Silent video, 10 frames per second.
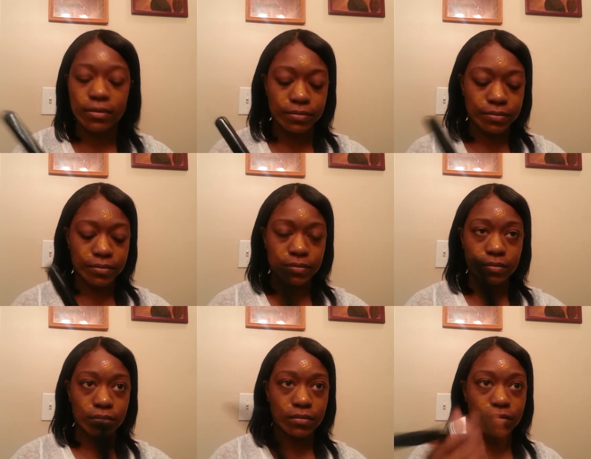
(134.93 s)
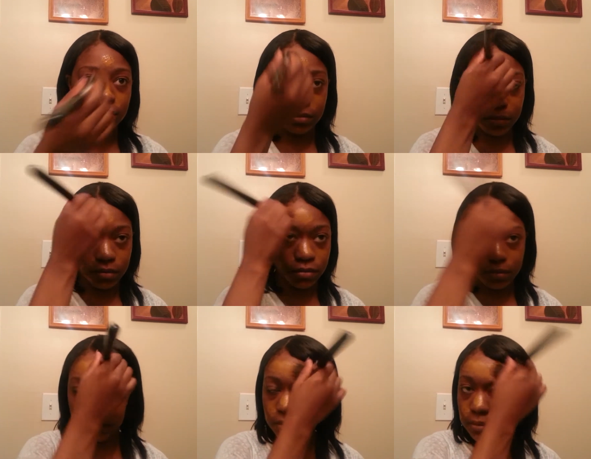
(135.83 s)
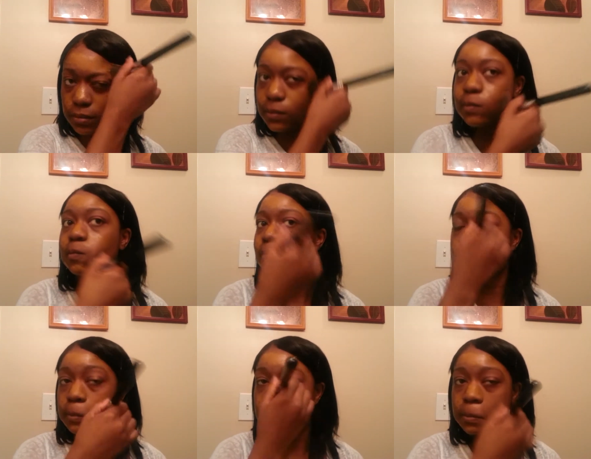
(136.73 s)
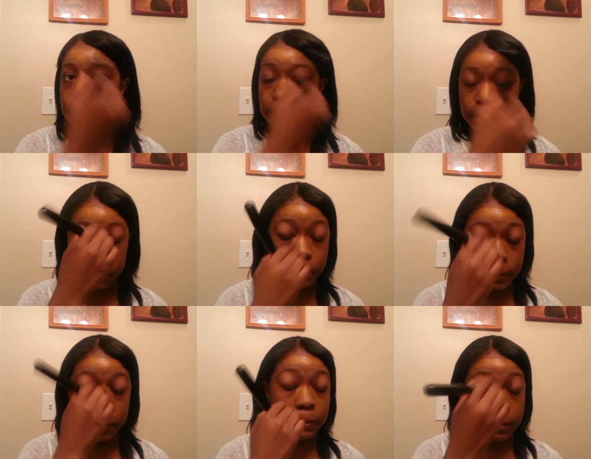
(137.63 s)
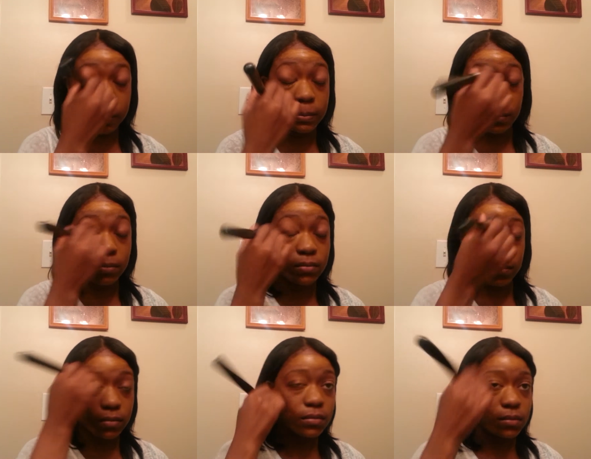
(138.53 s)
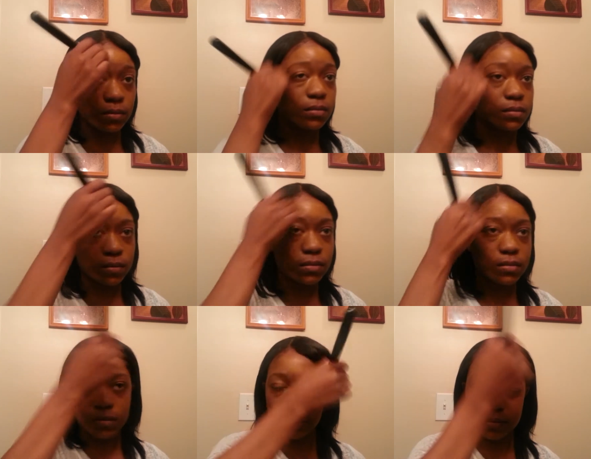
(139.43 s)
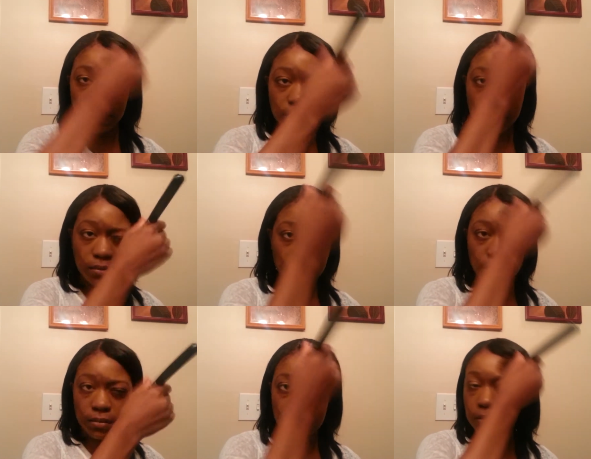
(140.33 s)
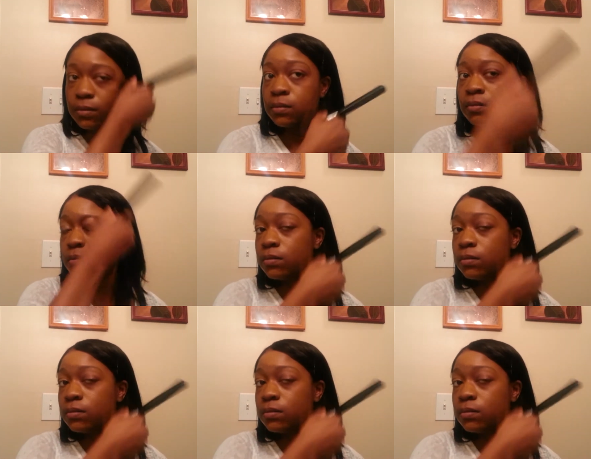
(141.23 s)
Nothing is said.